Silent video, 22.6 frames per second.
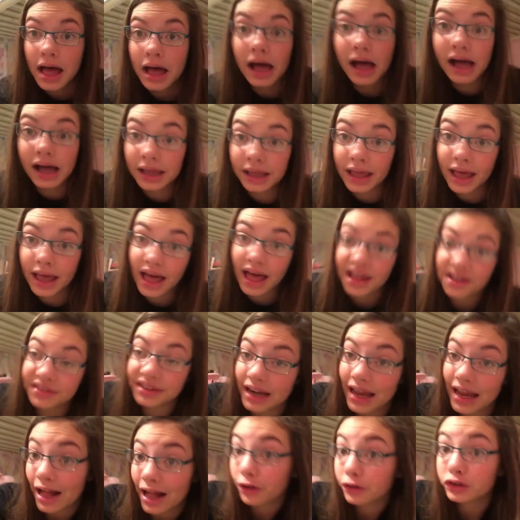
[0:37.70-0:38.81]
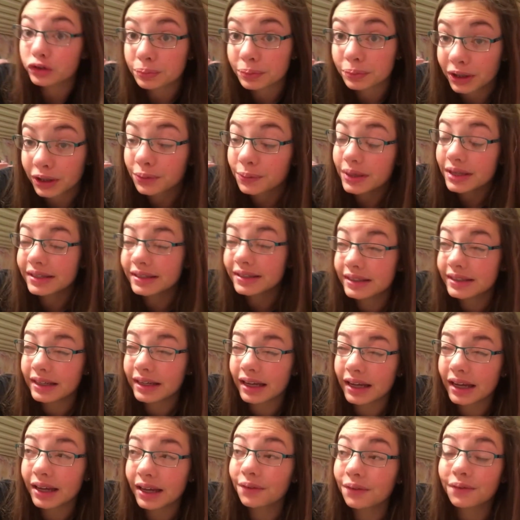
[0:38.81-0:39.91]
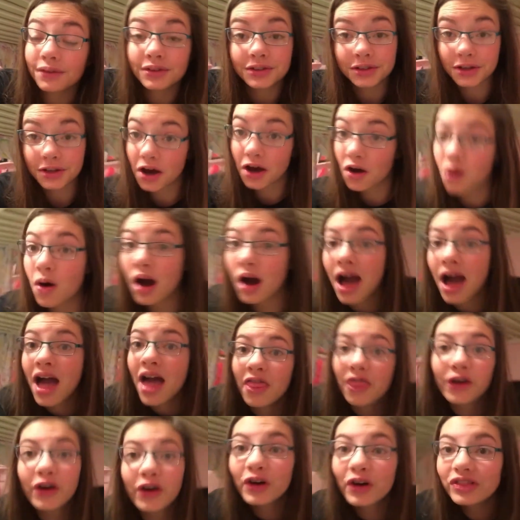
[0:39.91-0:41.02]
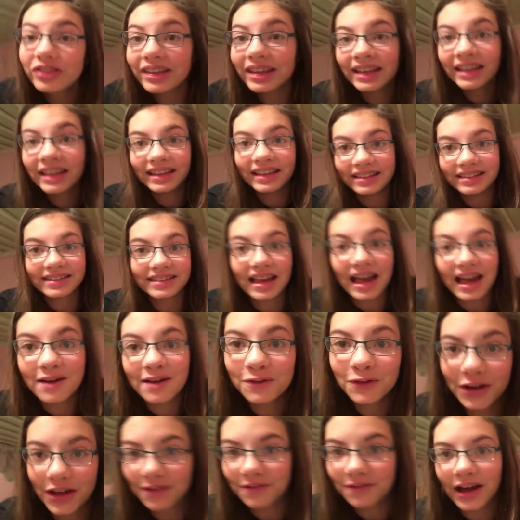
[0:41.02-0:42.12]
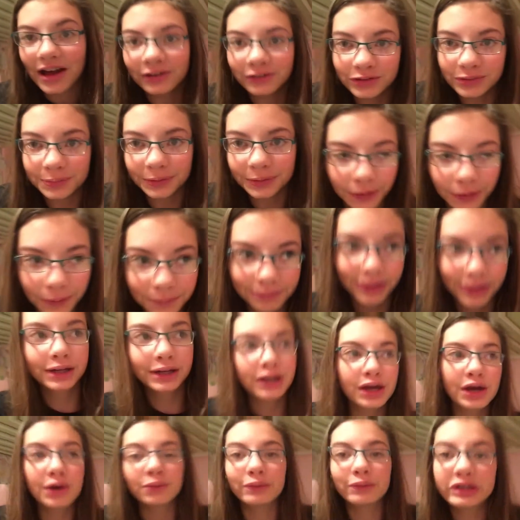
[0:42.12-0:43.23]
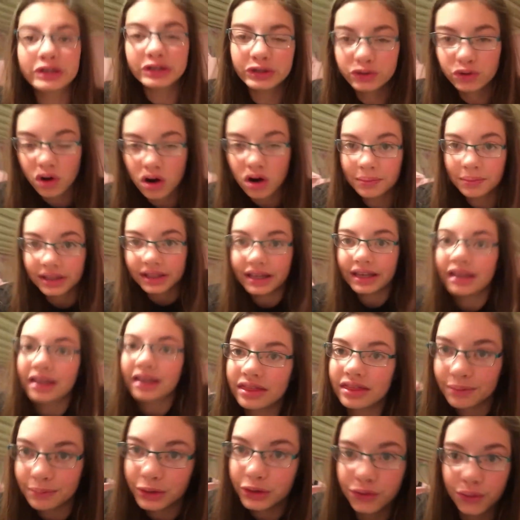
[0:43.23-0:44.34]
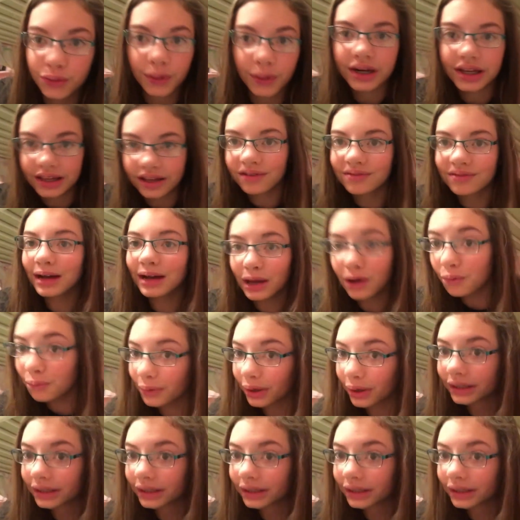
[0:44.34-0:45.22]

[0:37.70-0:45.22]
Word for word: I have an algebra quiz today, so the good thing is I won't have algebra homework, which is normally the majority of my homework.